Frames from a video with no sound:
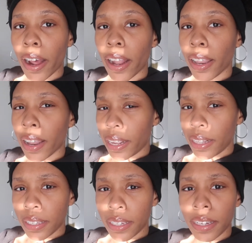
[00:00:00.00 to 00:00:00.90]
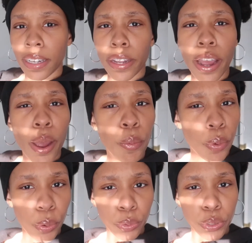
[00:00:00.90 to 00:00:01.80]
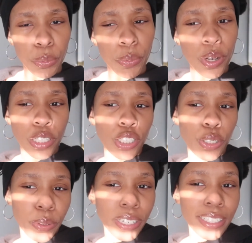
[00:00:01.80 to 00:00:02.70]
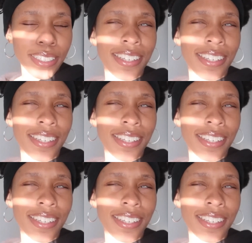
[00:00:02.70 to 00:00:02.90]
likely I won't want to do it.